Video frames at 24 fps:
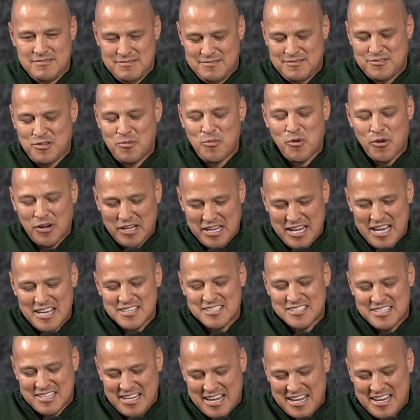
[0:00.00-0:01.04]
the more
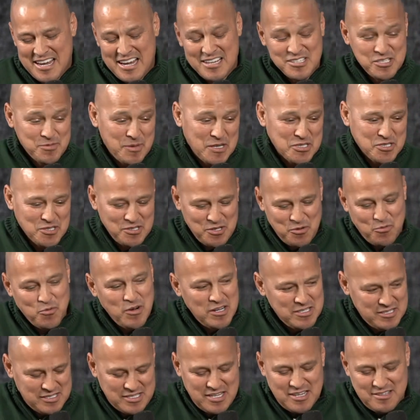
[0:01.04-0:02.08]
guests that I get, especially
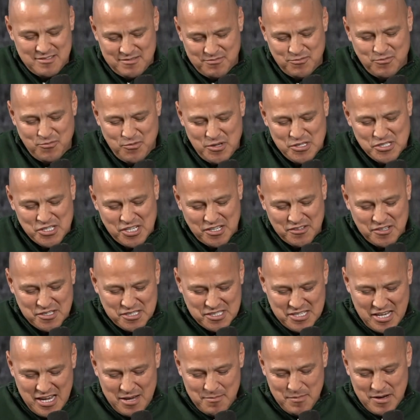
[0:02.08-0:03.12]
ones that we share the
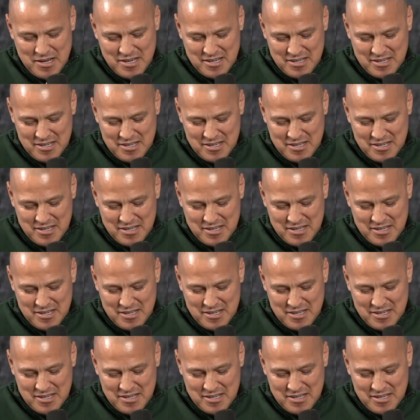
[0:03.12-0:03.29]
same